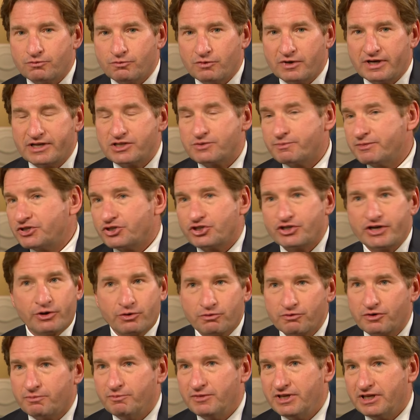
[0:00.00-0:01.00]
what has been
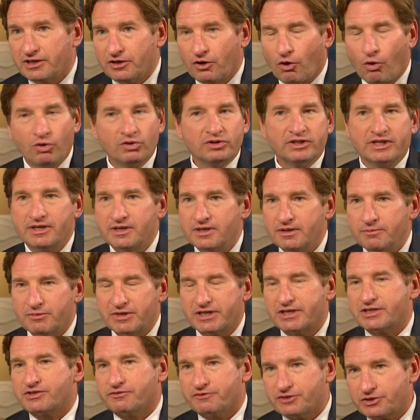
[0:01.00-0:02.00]
shared with me, only
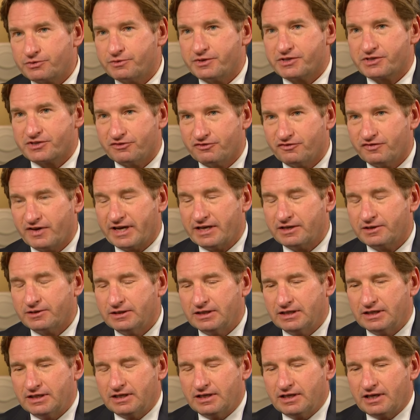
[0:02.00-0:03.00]
because of a twist of fate.
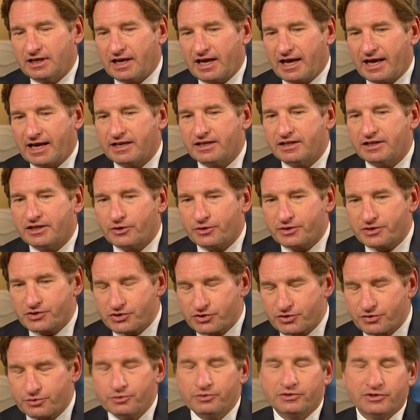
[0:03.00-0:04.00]
And there
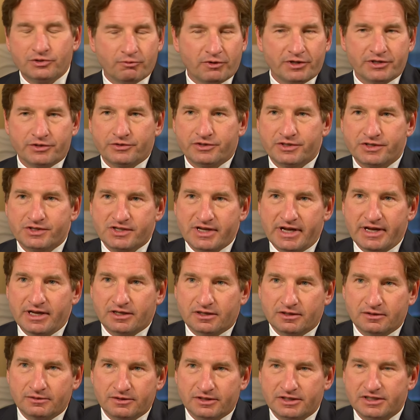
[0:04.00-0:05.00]
is truth to what you just
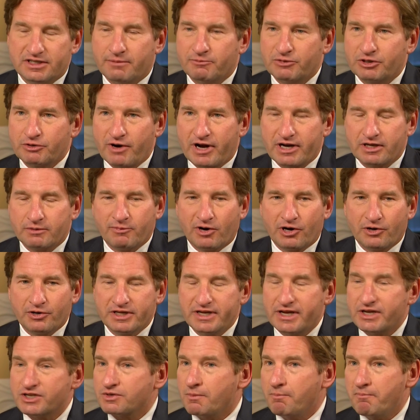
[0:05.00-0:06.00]
said. The Democratic
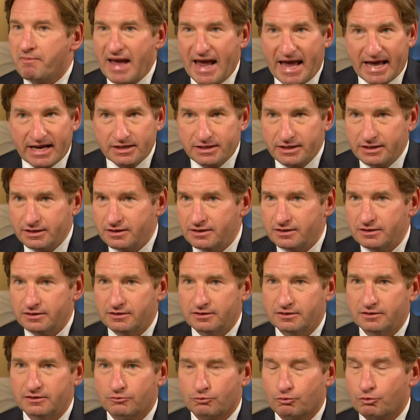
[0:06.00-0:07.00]
Party has abandoned
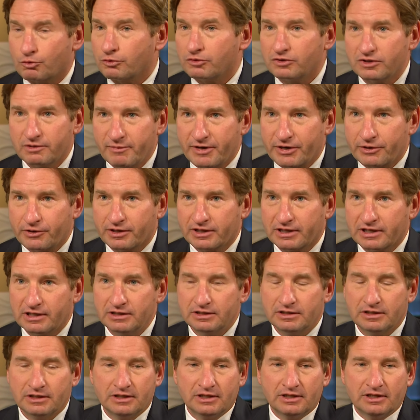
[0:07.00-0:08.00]
rural
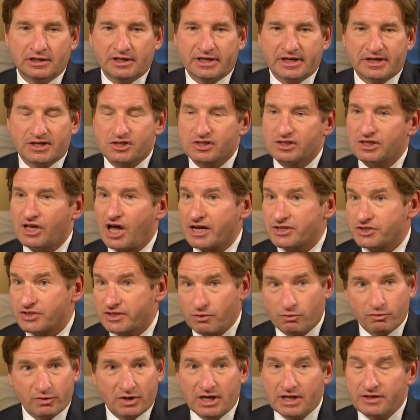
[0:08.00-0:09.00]
America. It has lost
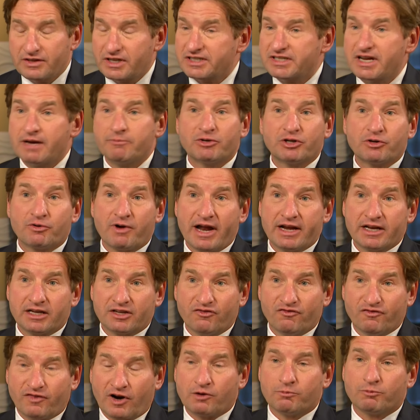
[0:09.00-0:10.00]
the
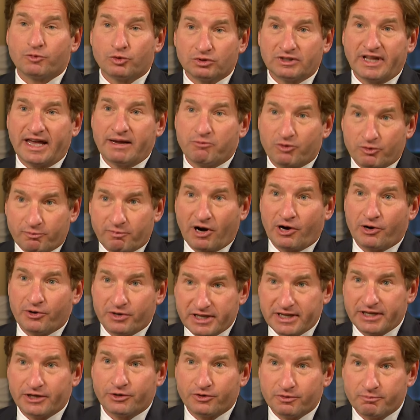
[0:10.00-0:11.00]
Democratic Farmer Labor
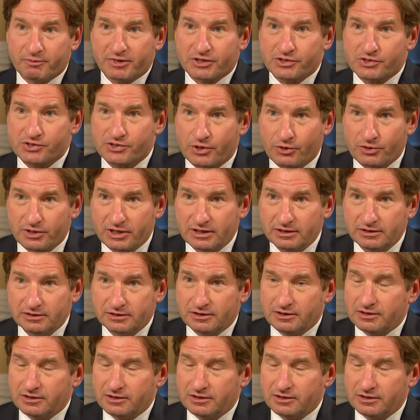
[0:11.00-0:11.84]
Party here in Minnesota.